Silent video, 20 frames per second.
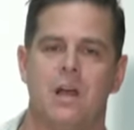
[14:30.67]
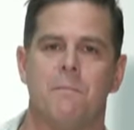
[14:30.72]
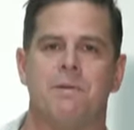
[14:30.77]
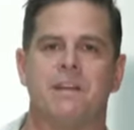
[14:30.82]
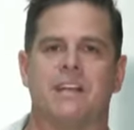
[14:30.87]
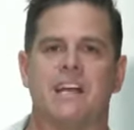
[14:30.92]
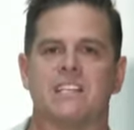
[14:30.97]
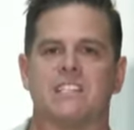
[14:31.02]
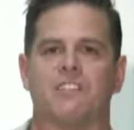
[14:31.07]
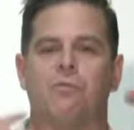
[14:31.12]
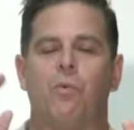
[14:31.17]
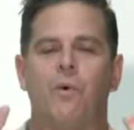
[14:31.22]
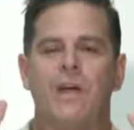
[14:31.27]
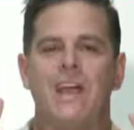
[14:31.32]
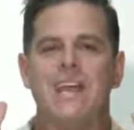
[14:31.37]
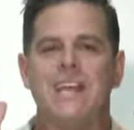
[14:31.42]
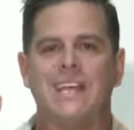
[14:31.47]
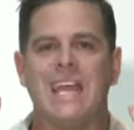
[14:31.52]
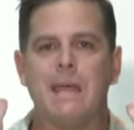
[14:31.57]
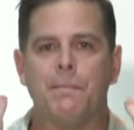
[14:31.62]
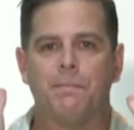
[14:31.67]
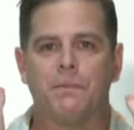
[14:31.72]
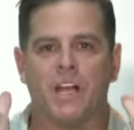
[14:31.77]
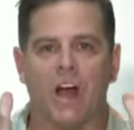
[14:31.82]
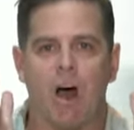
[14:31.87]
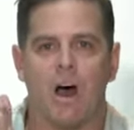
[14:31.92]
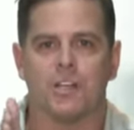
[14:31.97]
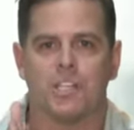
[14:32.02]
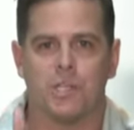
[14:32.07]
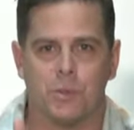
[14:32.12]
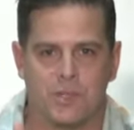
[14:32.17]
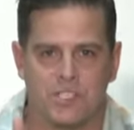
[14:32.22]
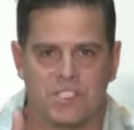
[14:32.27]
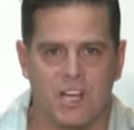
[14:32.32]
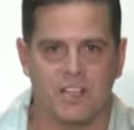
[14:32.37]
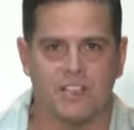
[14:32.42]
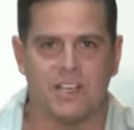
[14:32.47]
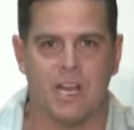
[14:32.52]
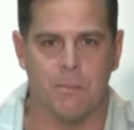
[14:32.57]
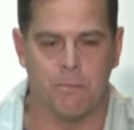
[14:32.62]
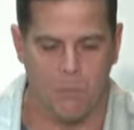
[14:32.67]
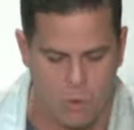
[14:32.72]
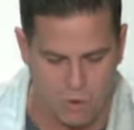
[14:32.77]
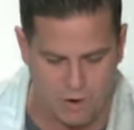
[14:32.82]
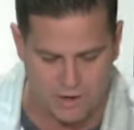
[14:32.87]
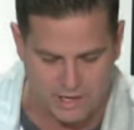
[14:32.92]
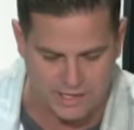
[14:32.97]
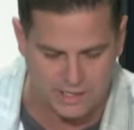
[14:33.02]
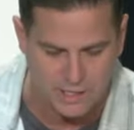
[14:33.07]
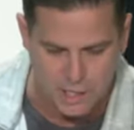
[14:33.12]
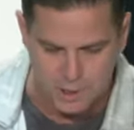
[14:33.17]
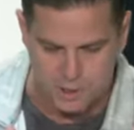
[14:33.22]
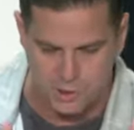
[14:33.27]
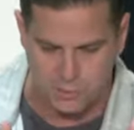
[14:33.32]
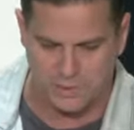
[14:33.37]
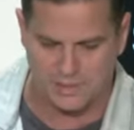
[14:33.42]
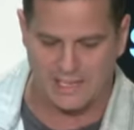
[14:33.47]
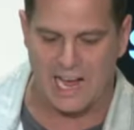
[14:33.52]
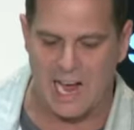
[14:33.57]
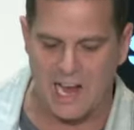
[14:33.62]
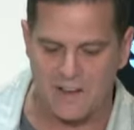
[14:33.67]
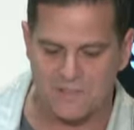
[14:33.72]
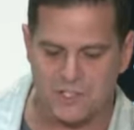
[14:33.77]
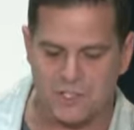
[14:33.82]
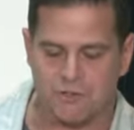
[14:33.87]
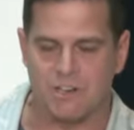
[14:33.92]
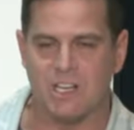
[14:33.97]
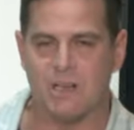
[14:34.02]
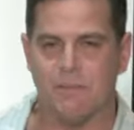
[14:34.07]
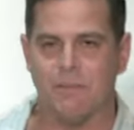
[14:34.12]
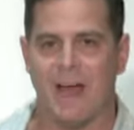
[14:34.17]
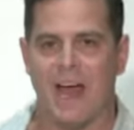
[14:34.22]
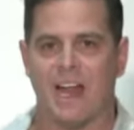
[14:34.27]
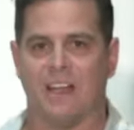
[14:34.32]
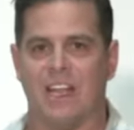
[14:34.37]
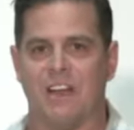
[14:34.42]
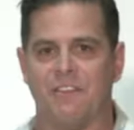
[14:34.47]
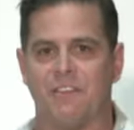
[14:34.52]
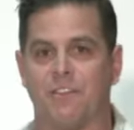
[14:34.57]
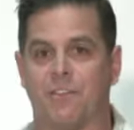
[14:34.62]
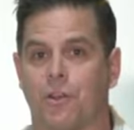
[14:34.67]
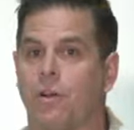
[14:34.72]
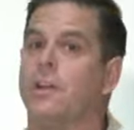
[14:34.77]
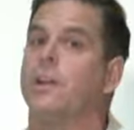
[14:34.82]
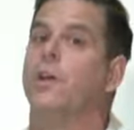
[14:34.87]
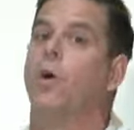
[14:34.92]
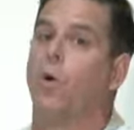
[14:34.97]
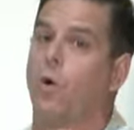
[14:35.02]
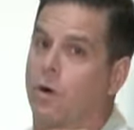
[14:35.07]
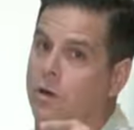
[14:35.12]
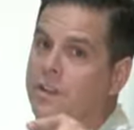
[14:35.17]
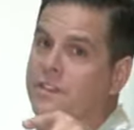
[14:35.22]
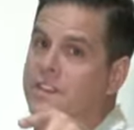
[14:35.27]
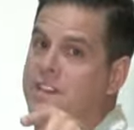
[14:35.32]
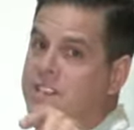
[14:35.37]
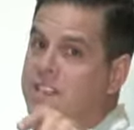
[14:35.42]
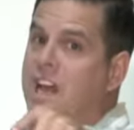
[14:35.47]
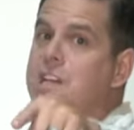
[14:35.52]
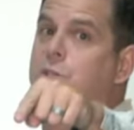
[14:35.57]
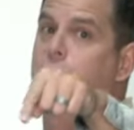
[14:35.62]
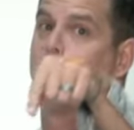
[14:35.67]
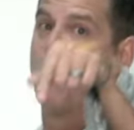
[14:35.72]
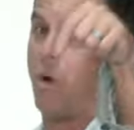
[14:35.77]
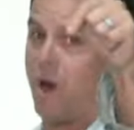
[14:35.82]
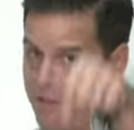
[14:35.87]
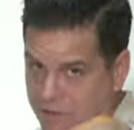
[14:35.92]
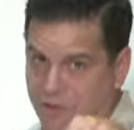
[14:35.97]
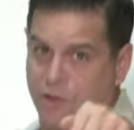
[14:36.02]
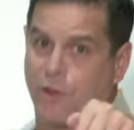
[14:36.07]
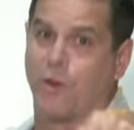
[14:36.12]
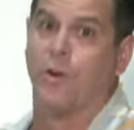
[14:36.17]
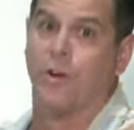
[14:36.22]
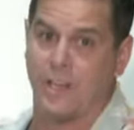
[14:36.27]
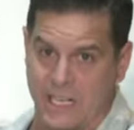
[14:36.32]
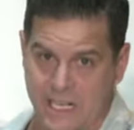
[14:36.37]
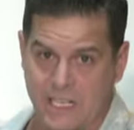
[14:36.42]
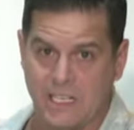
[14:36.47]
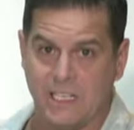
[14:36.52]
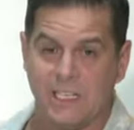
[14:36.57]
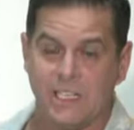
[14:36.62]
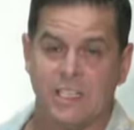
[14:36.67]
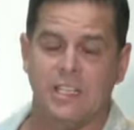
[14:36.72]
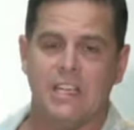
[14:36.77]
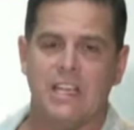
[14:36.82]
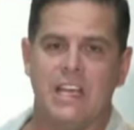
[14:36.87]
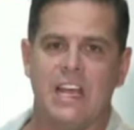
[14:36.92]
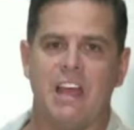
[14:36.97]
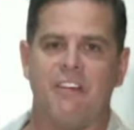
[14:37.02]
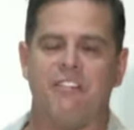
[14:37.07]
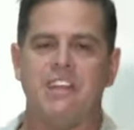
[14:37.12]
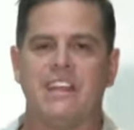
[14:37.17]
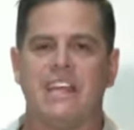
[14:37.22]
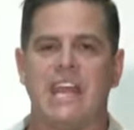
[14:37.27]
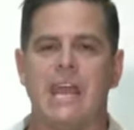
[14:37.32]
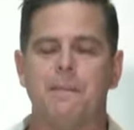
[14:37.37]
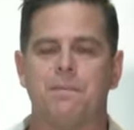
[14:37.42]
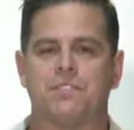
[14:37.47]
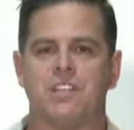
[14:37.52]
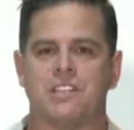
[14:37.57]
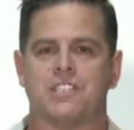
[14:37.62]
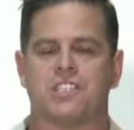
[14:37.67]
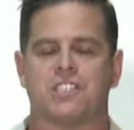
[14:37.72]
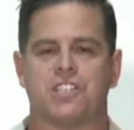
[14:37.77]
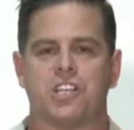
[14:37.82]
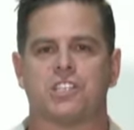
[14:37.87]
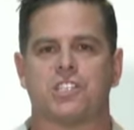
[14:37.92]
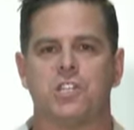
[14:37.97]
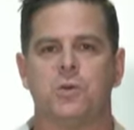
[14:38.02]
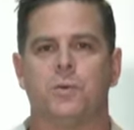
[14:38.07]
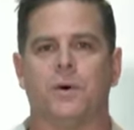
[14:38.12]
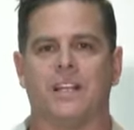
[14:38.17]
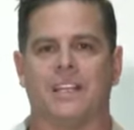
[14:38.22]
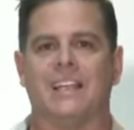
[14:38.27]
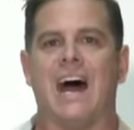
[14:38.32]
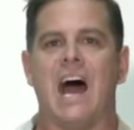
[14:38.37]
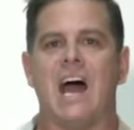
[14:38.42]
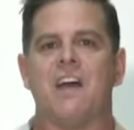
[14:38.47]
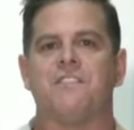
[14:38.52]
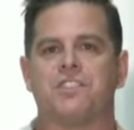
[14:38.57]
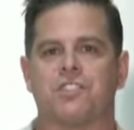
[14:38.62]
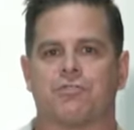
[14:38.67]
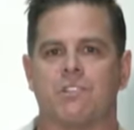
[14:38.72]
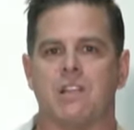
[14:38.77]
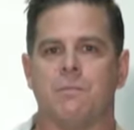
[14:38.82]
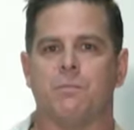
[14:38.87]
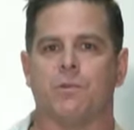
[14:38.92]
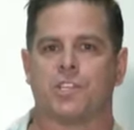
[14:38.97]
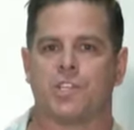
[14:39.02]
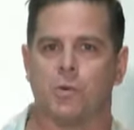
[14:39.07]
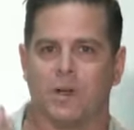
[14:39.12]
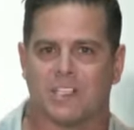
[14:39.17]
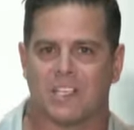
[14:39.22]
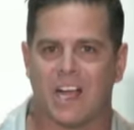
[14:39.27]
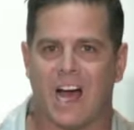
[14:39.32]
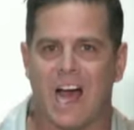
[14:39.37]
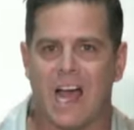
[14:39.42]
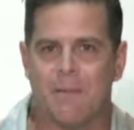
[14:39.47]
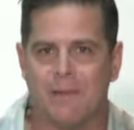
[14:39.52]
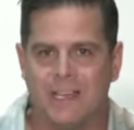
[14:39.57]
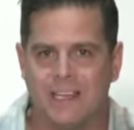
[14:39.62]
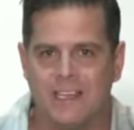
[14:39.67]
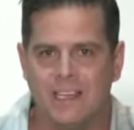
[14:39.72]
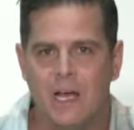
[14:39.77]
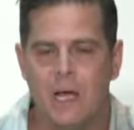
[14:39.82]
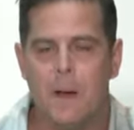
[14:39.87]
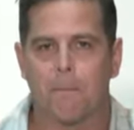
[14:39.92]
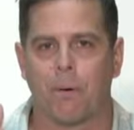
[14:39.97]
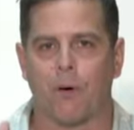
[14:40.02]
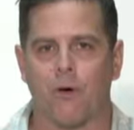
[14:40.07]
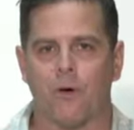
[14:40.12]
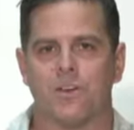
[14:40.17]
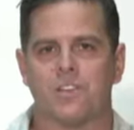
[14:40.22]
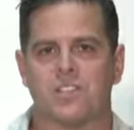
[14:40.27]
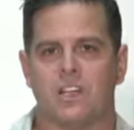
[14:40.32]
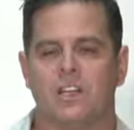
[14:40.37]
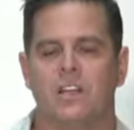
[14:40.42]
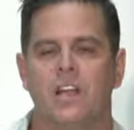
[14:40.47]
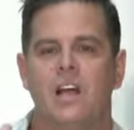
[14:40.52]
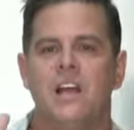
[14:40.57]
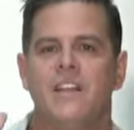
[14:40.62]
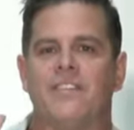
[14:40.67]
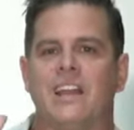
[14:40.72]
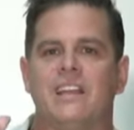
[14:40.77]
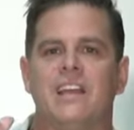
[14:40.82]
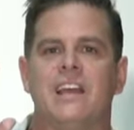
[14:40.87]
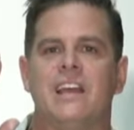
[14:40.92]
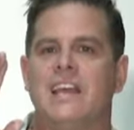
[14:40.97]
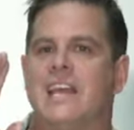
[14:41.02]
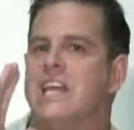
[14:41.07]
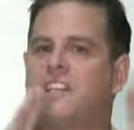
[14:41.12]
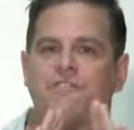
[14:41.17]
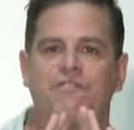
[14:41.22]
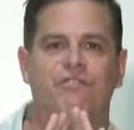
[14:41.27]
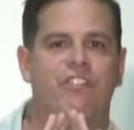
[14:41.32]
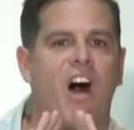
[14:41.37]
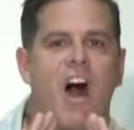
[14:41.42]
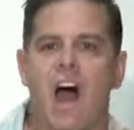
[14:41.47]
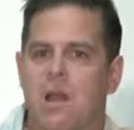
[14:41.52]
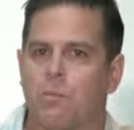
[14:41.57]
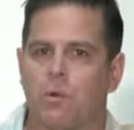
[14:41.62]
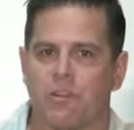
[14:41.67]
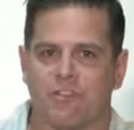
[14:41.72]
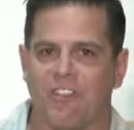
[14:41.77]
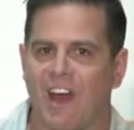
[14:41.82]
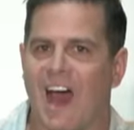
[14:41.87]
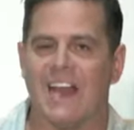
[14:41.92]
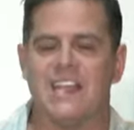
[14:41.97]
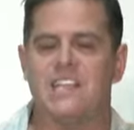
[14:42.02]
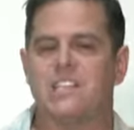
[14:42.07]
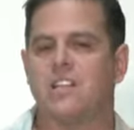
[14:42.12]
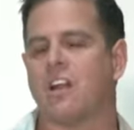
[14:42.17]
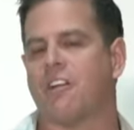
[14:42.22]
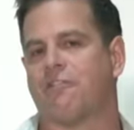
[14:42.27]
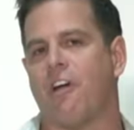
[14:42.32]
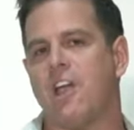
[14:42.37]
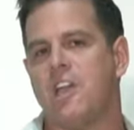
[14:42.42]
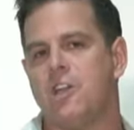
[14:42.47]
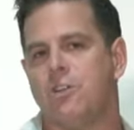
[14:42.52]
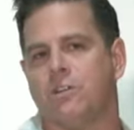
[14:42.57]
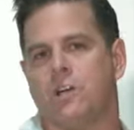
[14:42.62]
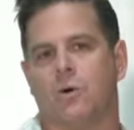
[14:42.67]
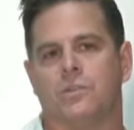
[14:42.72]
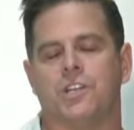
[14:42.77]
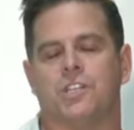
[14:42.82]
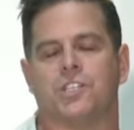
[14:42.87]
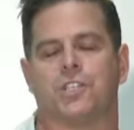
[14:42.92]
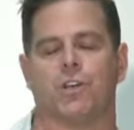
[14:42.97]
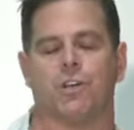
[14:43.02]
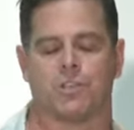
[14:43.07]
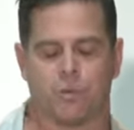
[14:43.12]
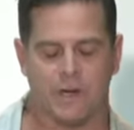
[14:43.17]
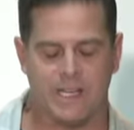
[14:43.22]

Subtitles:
Because if we keep God to a Sunday morning, to a live stream at 11:30 or, in this case, 1:30, if he keeps us just to a live stream or to a time in person, then he's fine with that. He's not afraid of you going to church.